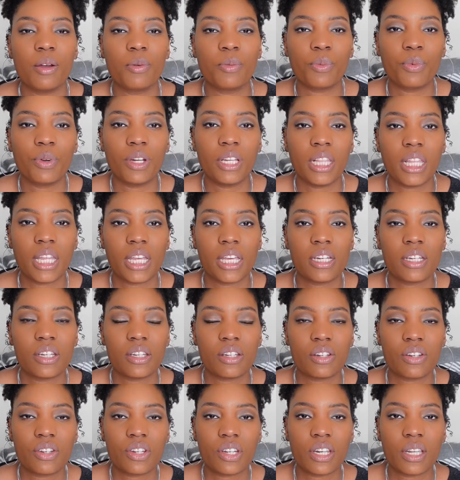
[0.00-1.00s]

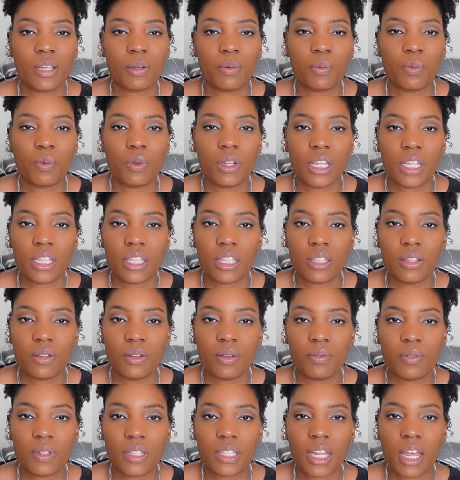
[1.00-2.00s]
relationship with
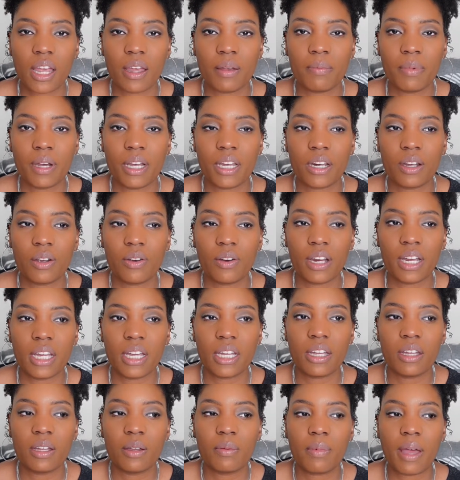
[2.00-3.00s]
Louis Vuitton
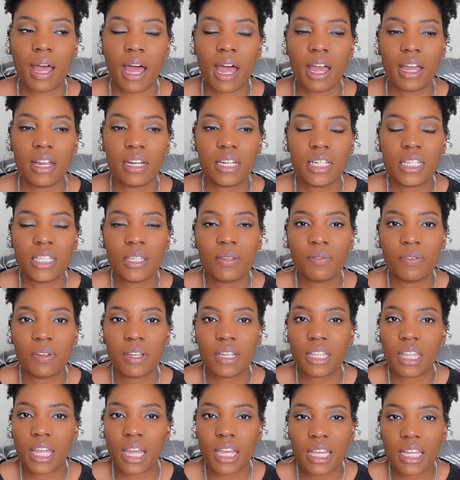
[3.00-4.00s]
monogram. I just
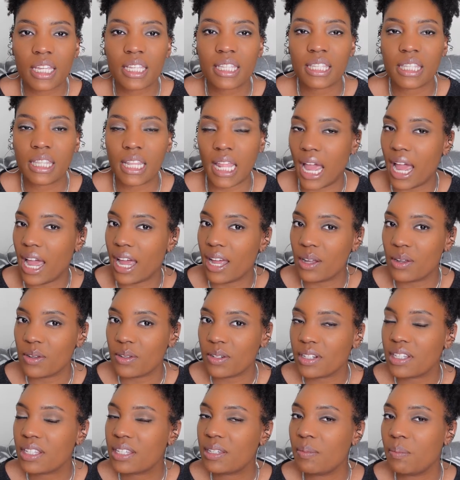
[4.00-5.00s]
feel like it's
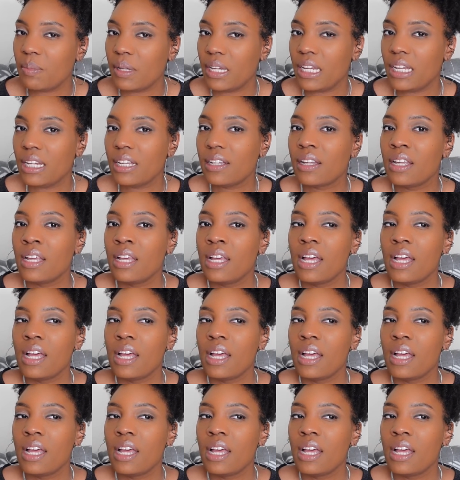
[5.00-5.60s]
loud to me.